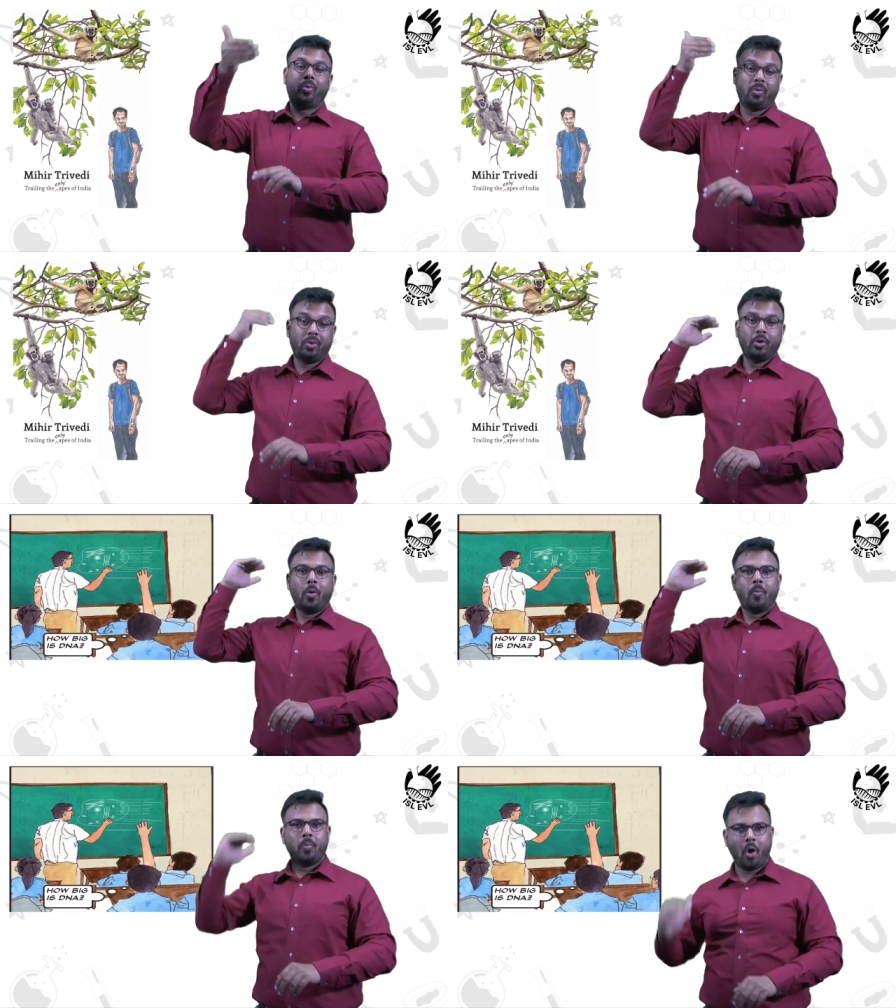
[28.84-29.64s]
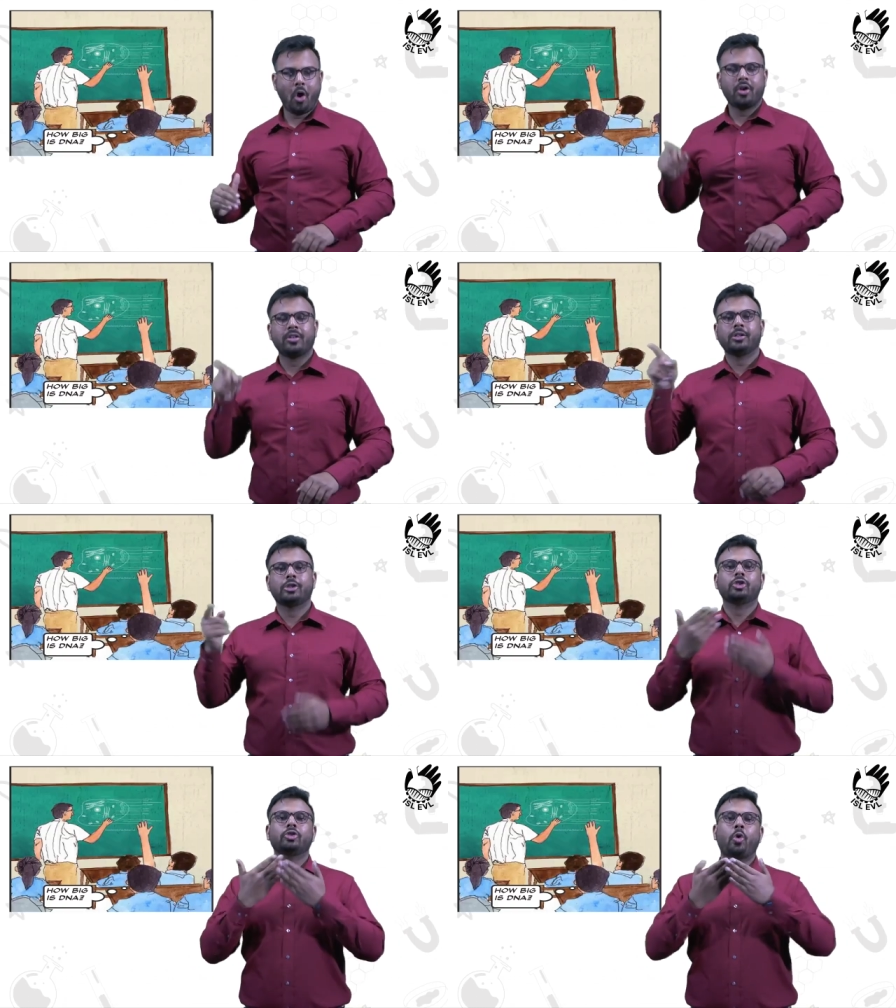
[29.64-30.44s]
As a schoolboy,
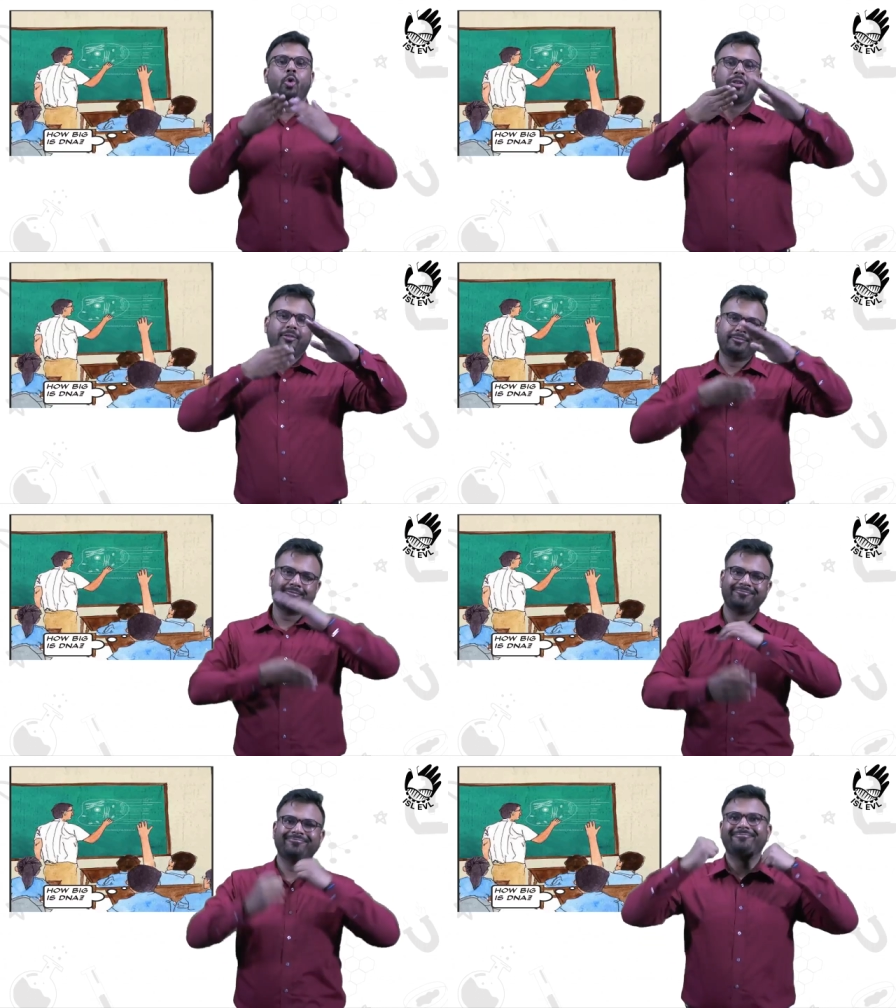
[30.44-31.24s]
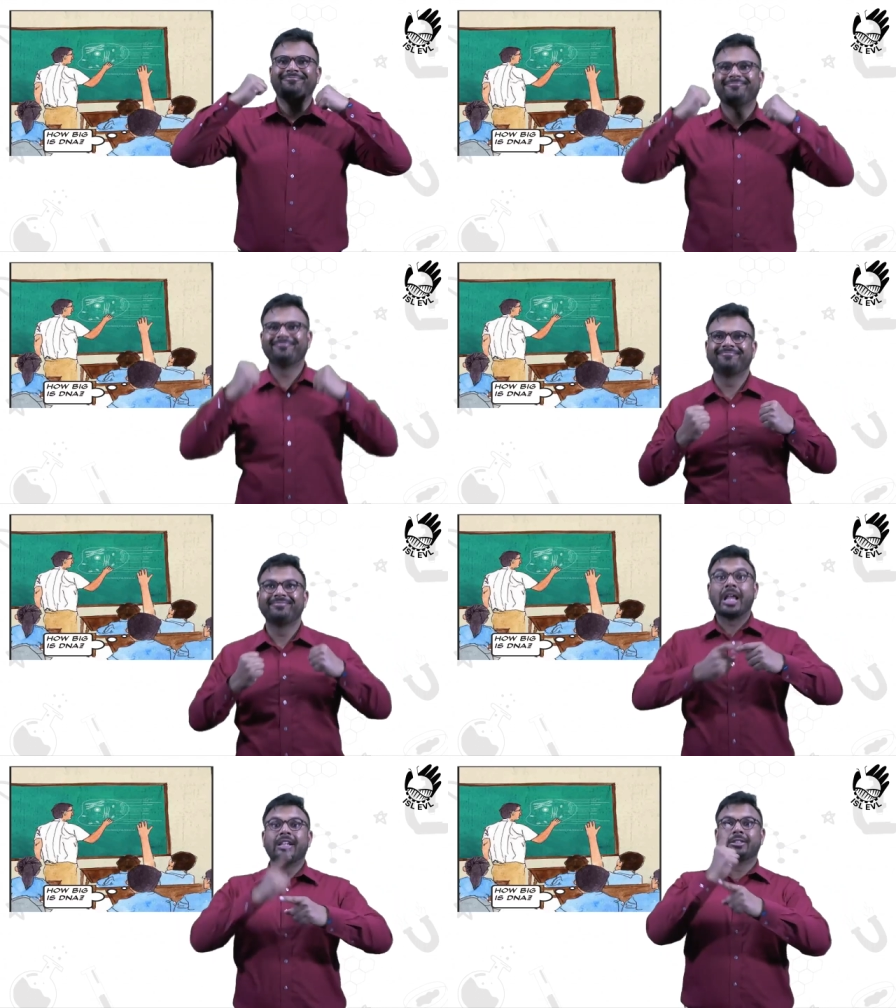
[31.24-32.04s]
Mihir
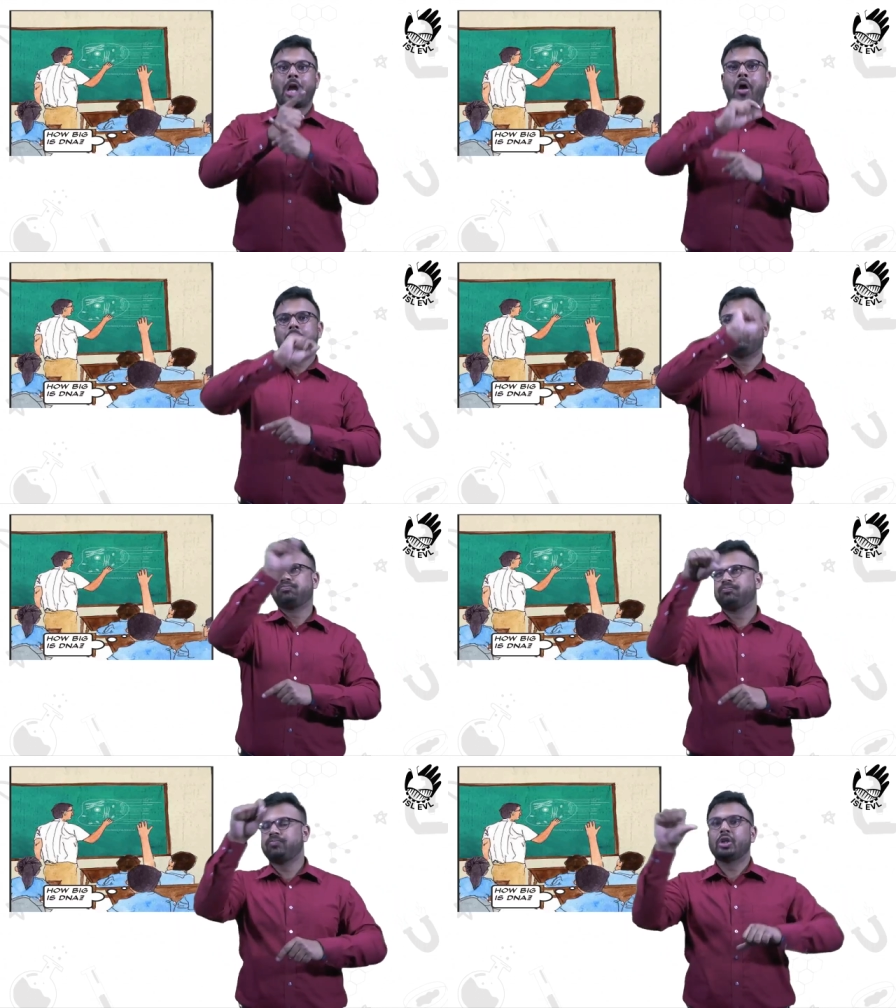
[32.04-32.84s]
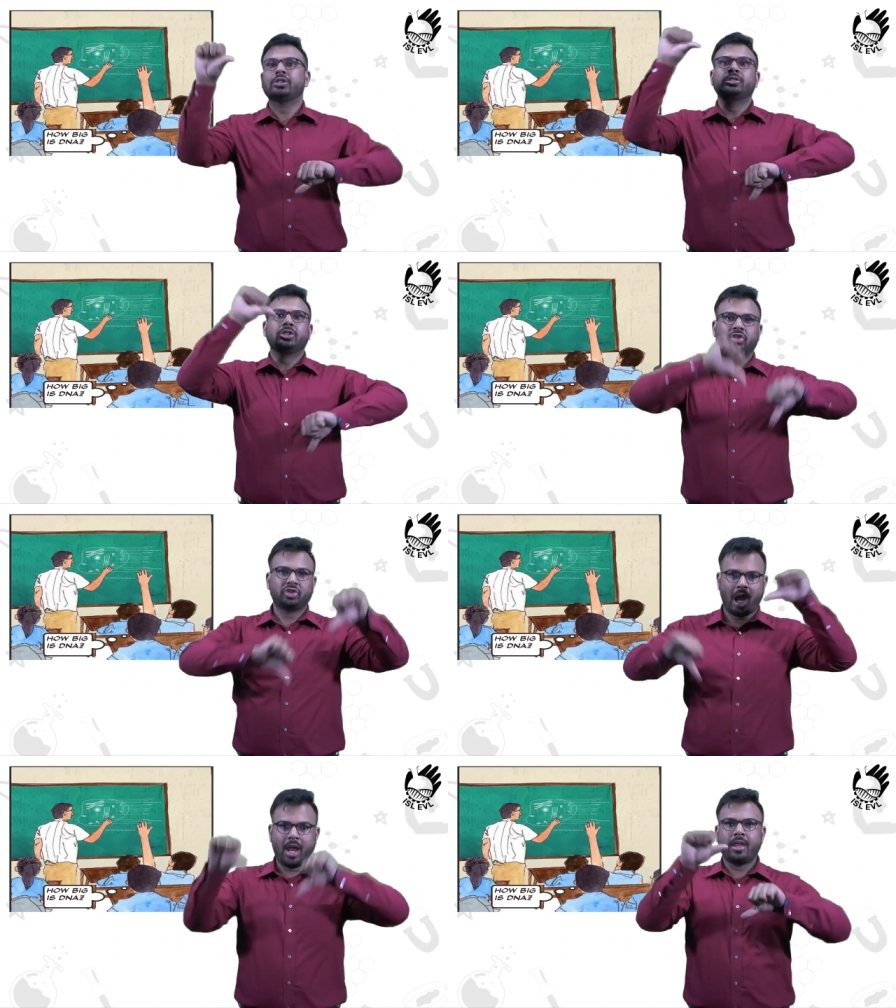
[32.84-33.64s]
was a very
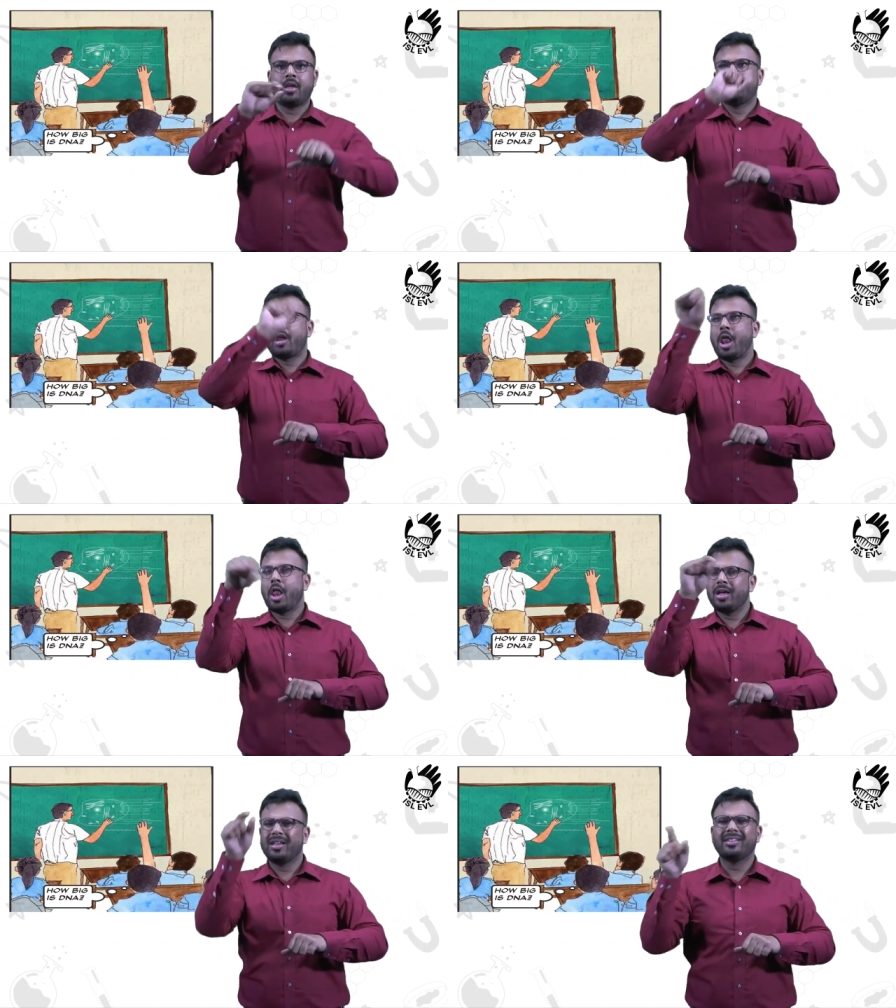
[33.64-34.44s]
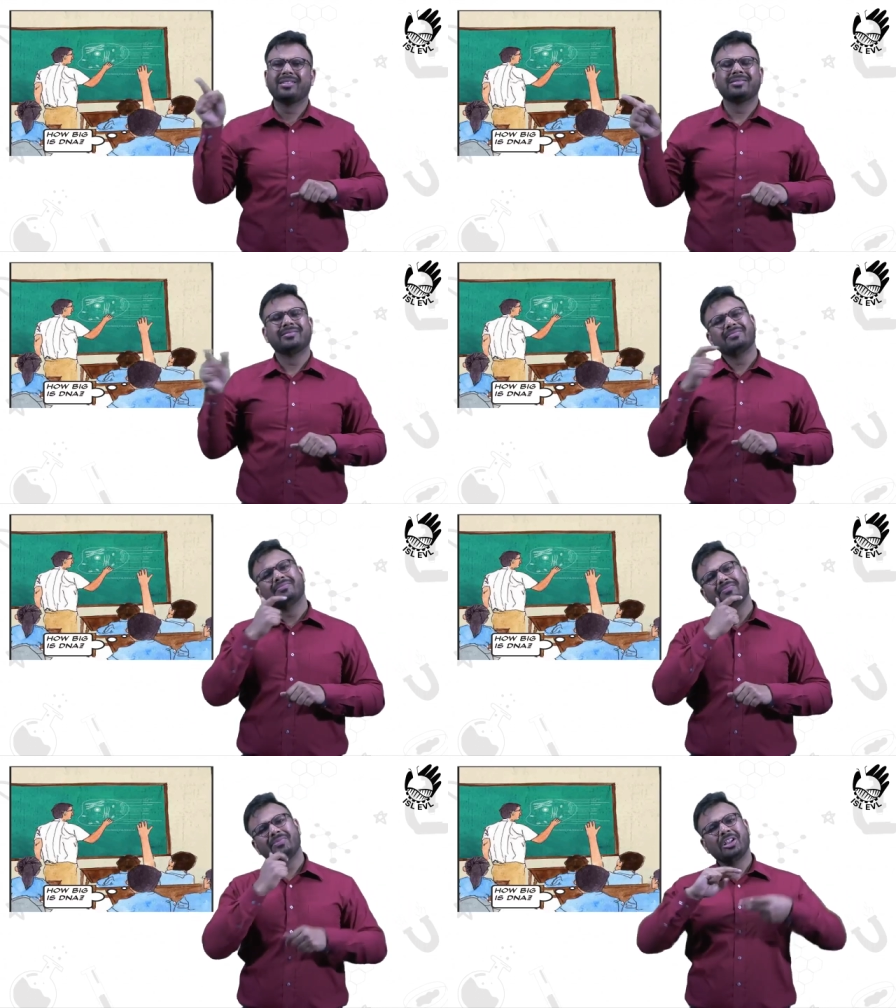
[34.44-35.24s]
inquisitive and interested
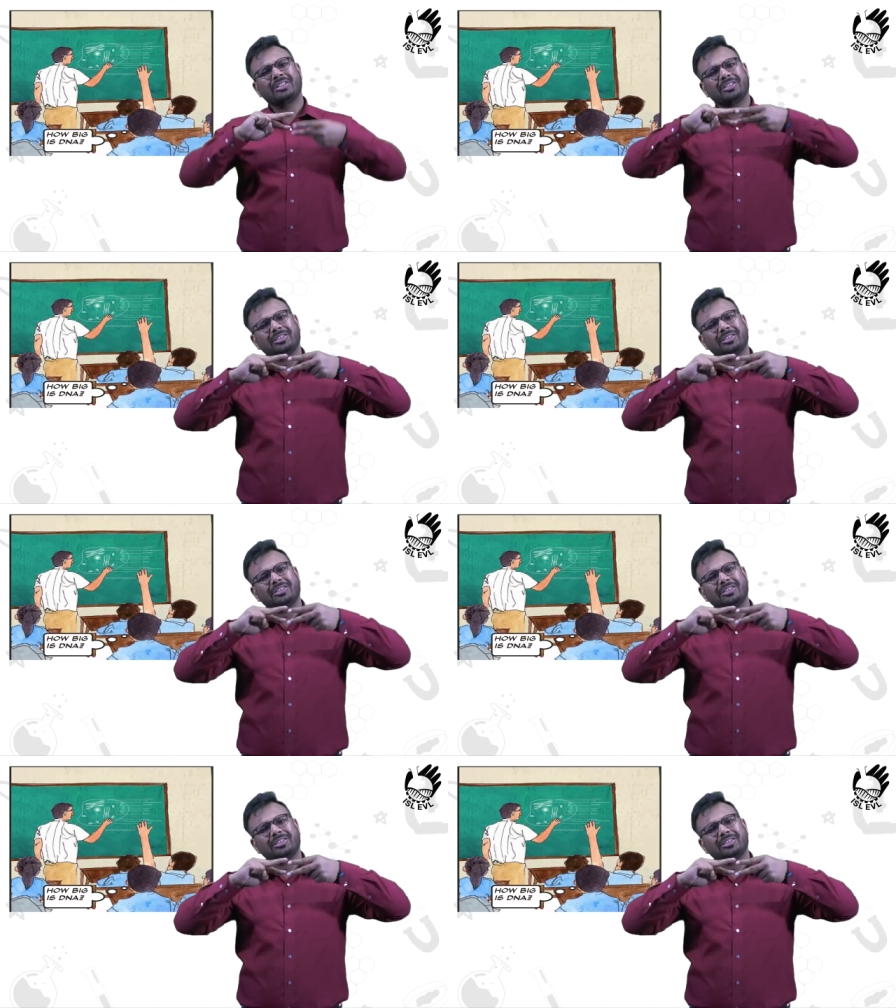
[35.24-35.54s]
student.